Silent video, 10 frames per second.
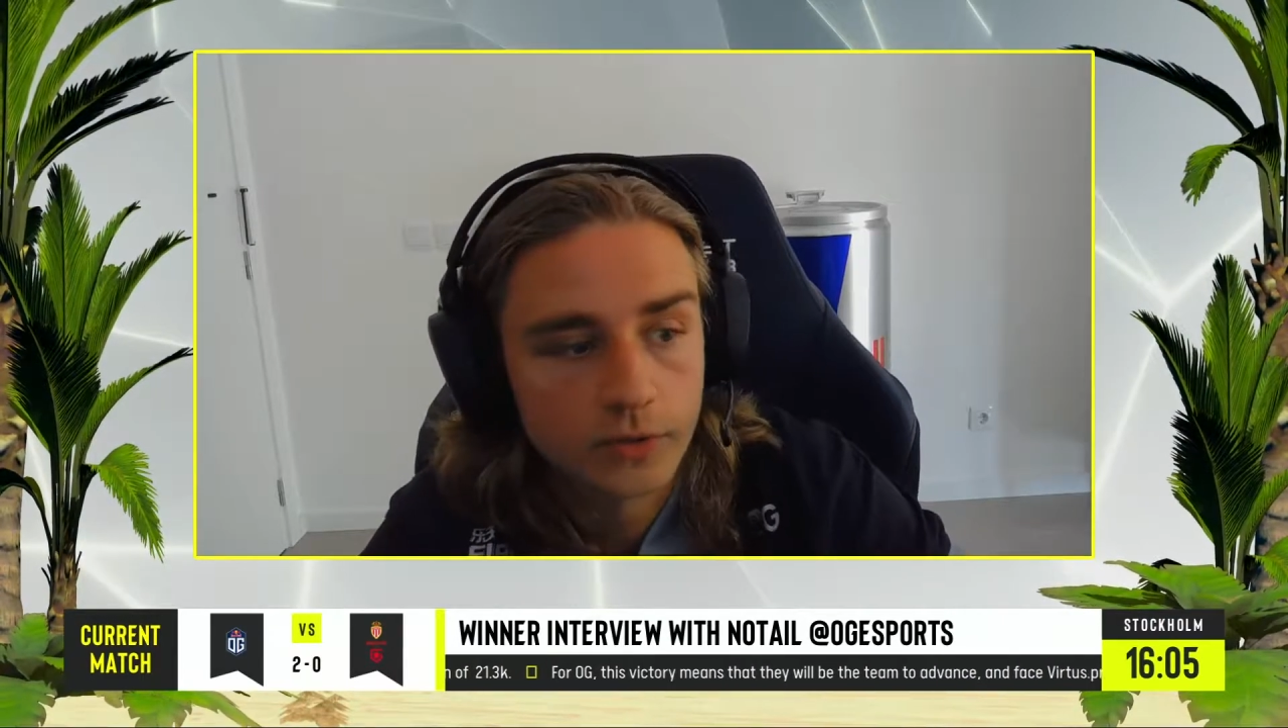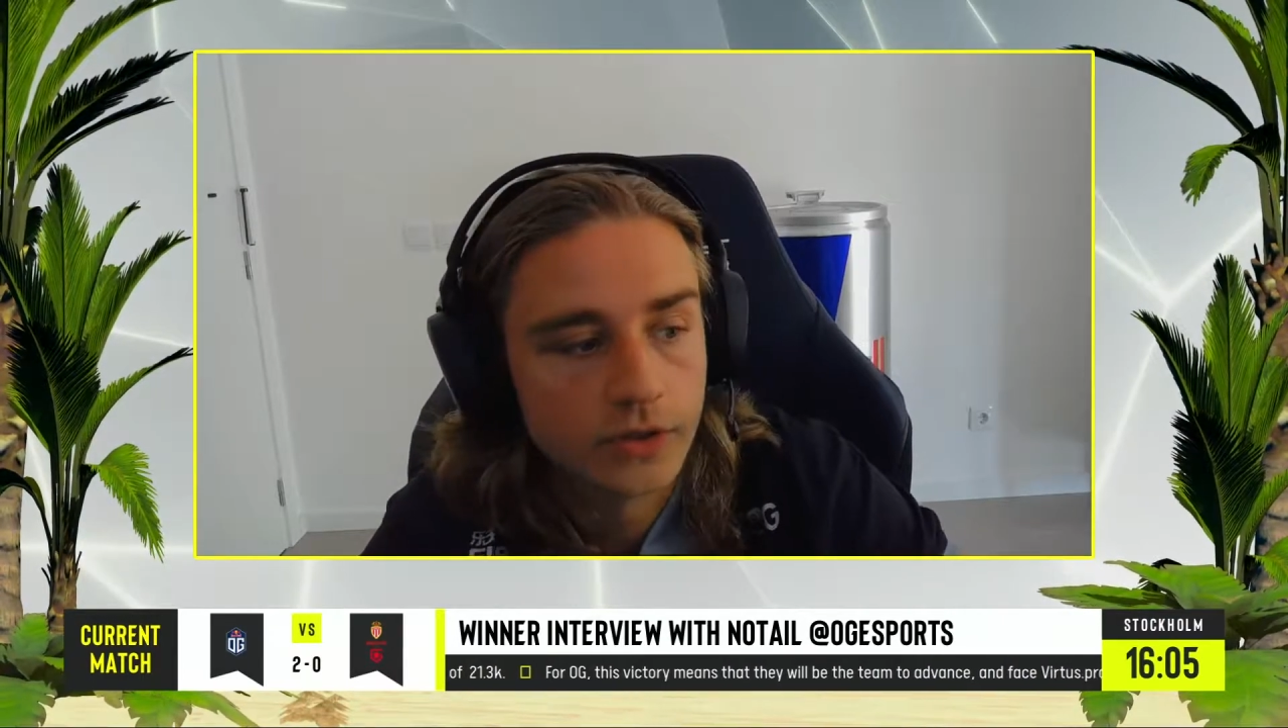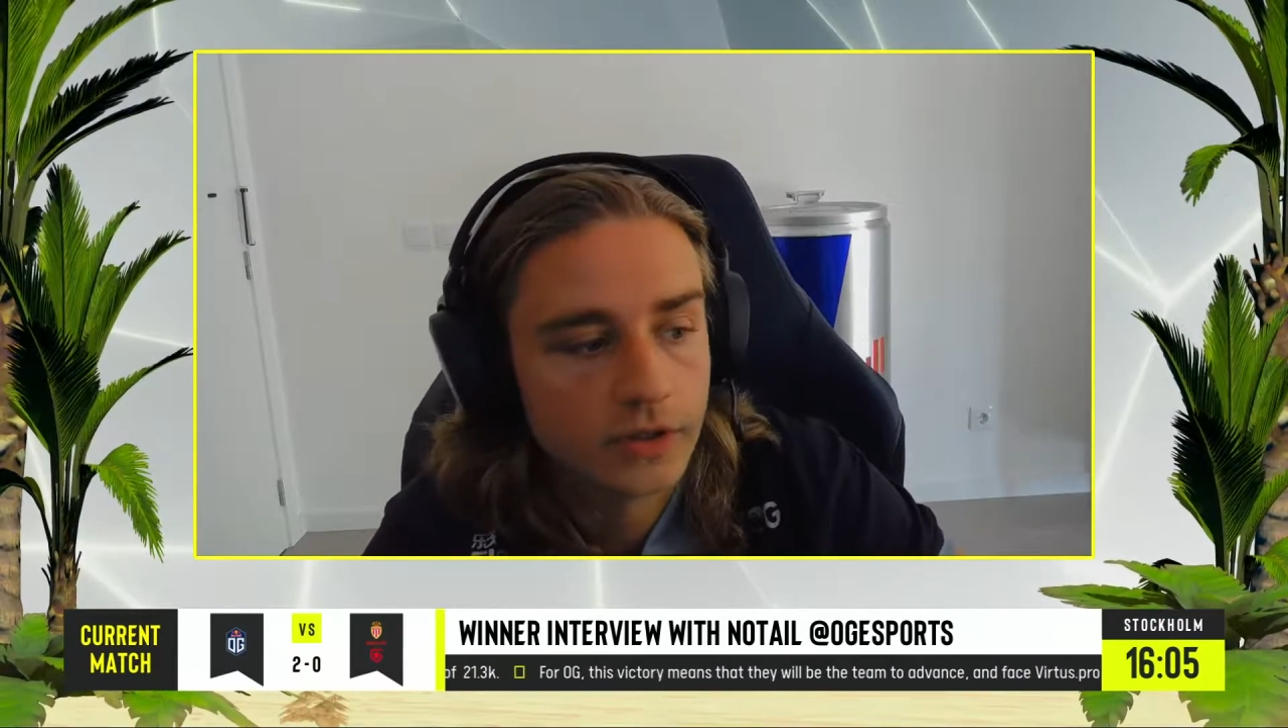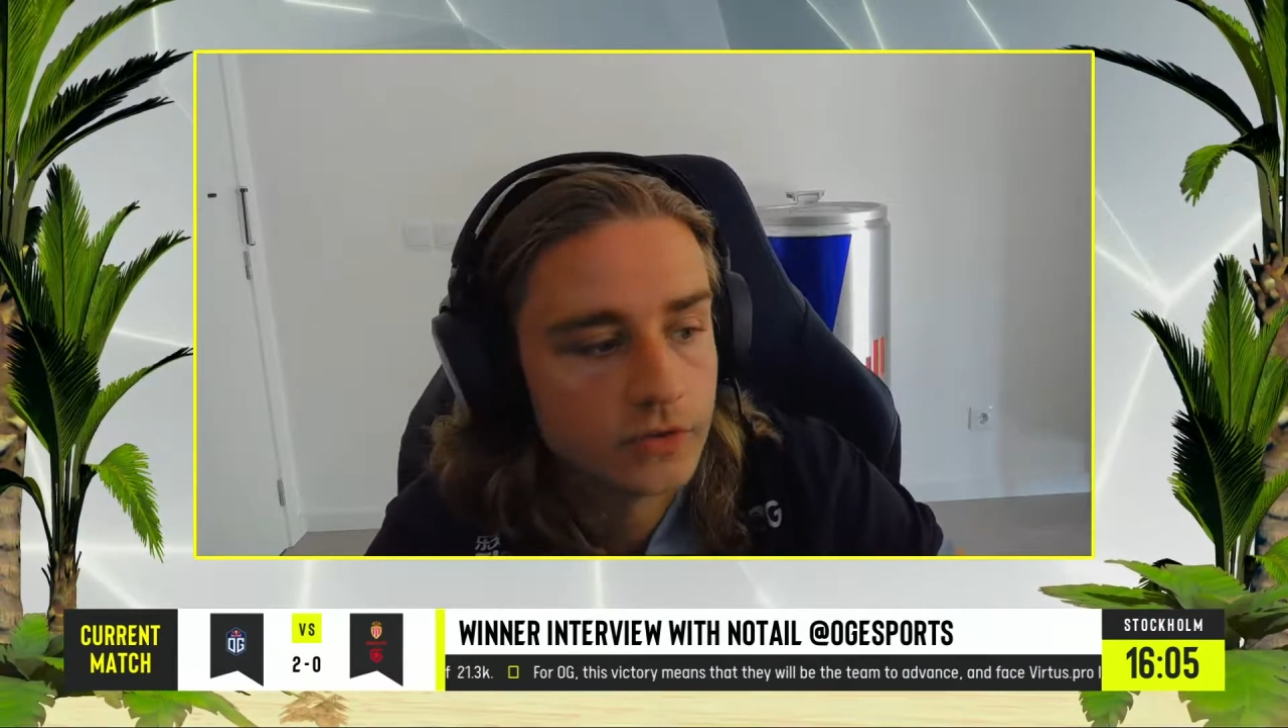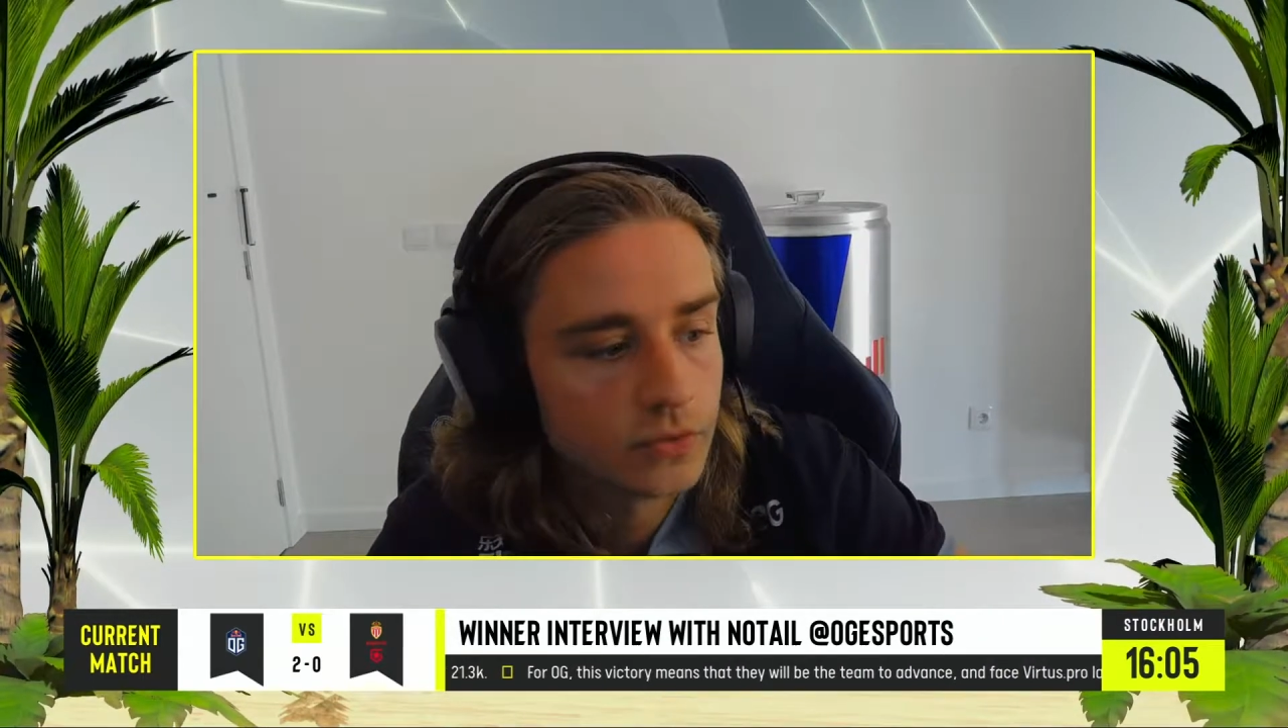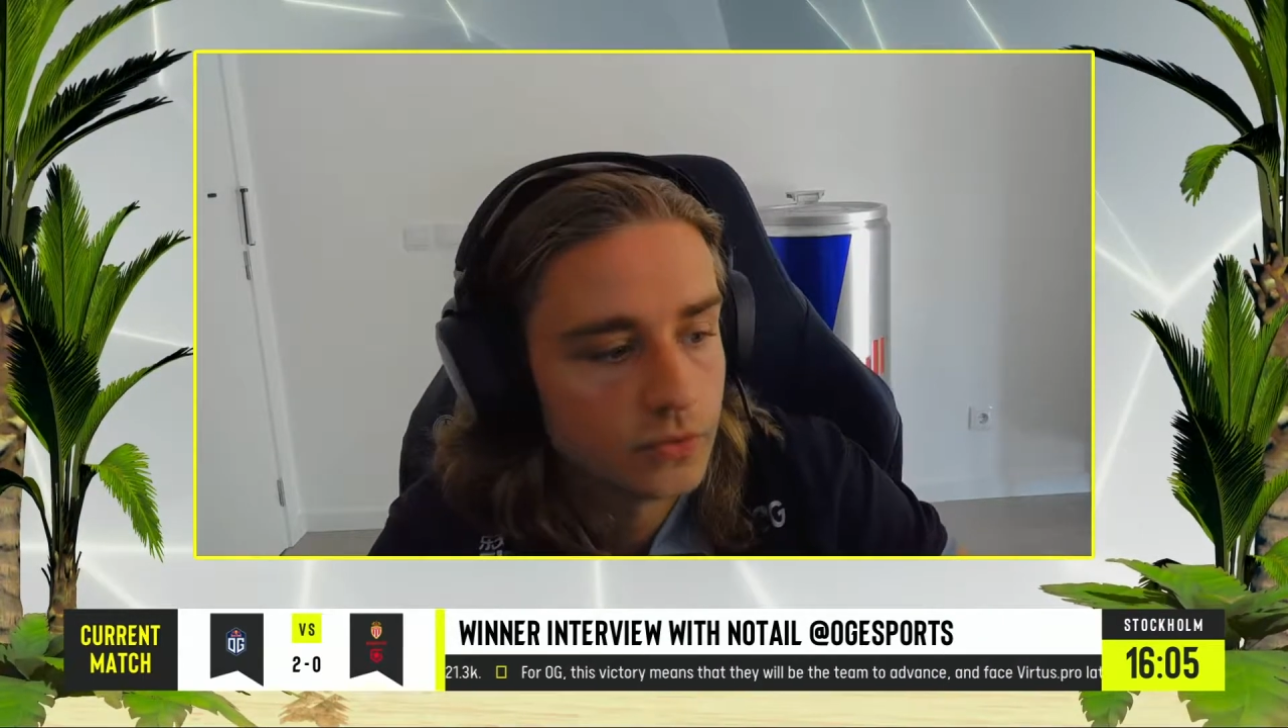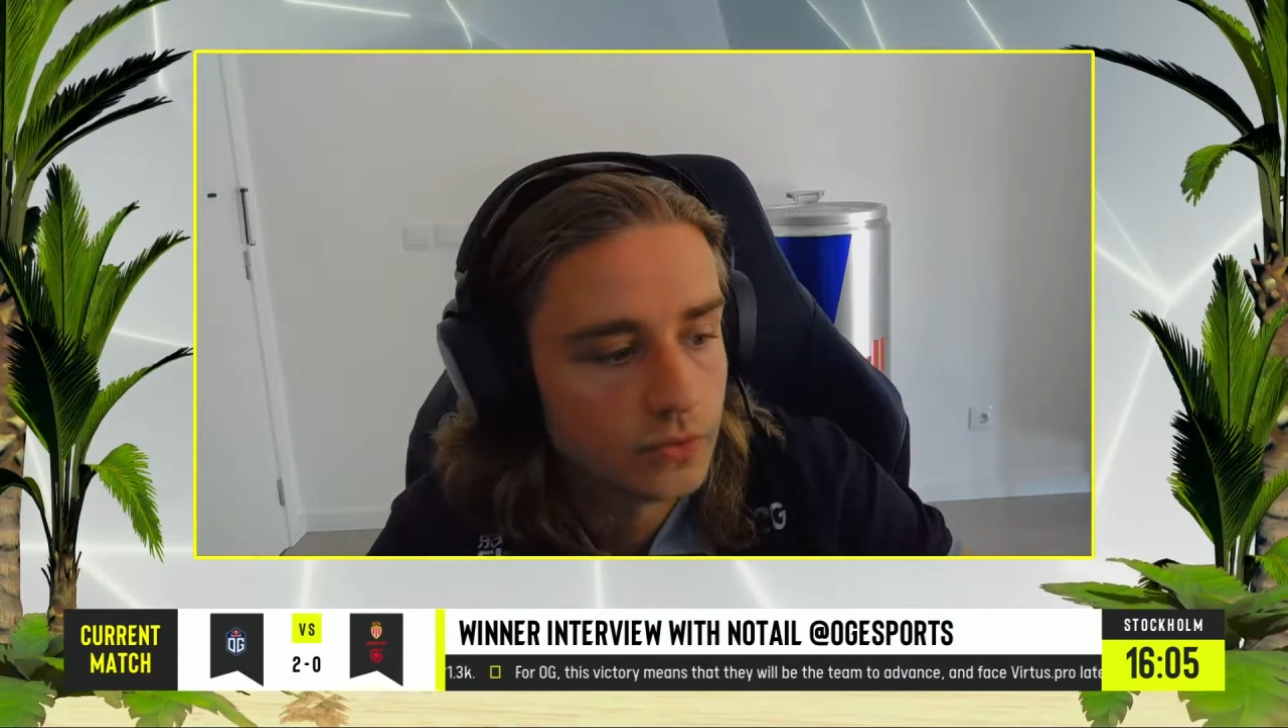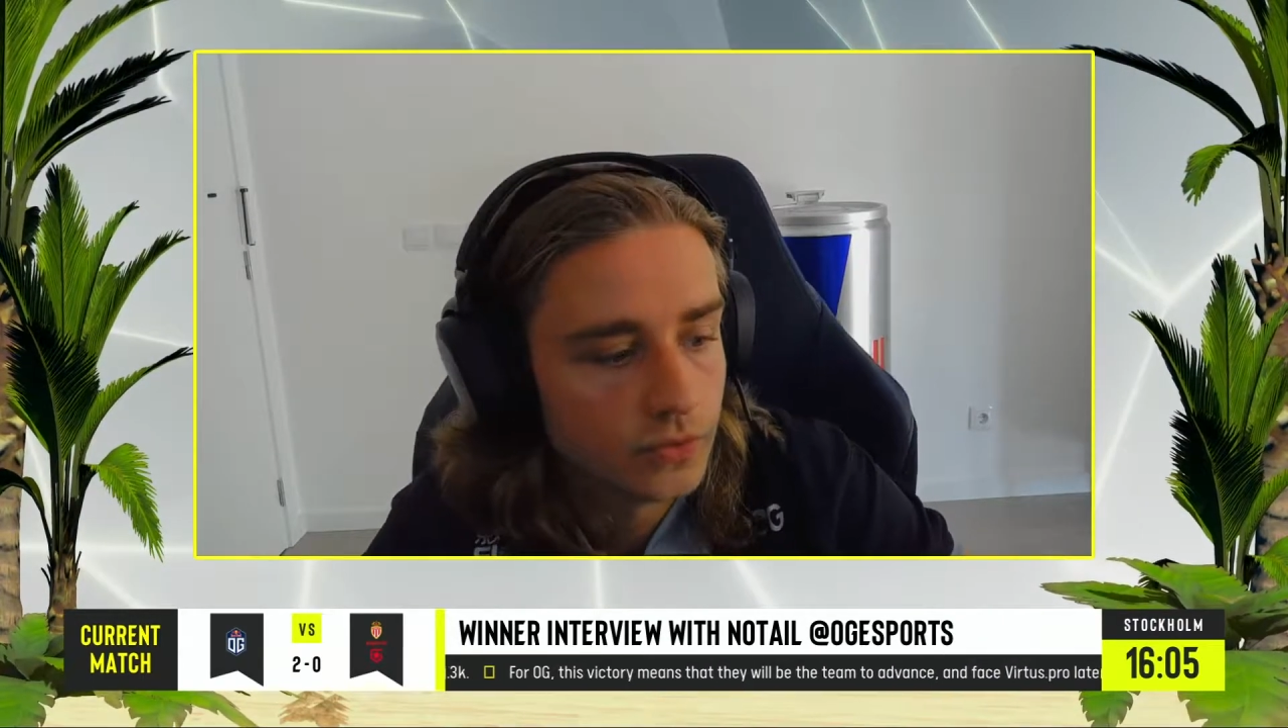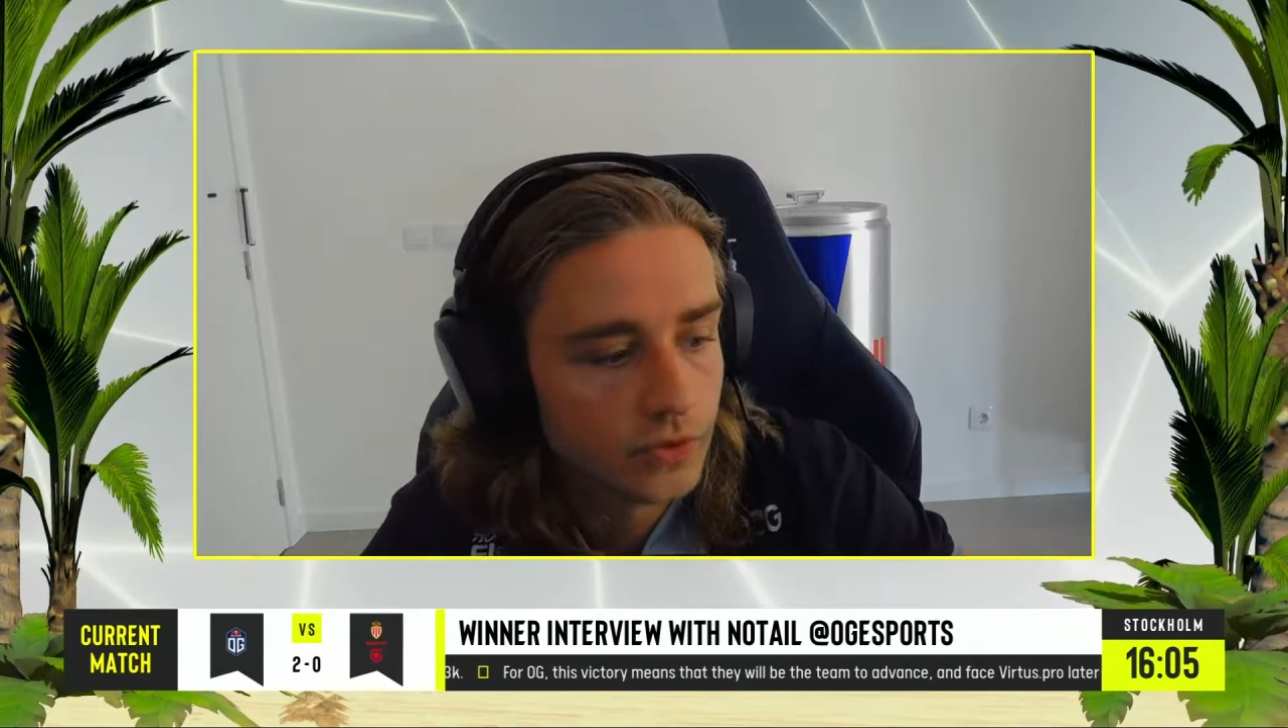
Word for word: looking into